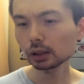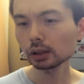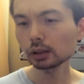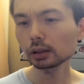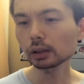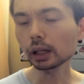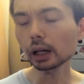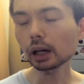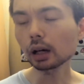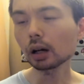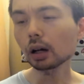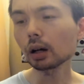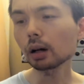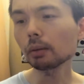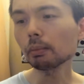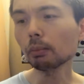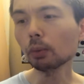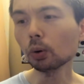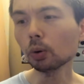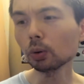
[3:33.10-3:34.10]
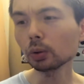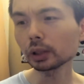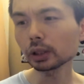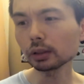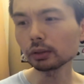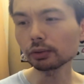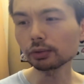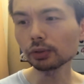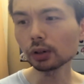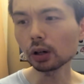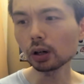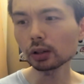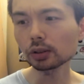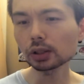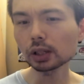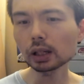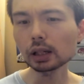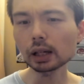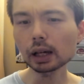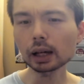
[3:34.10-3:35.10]
that are more than
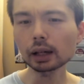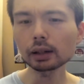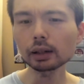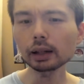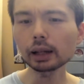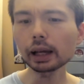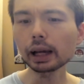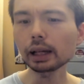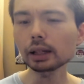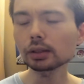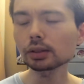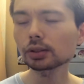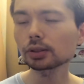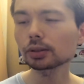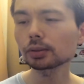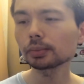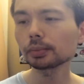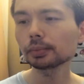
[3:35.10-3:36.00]
30 and less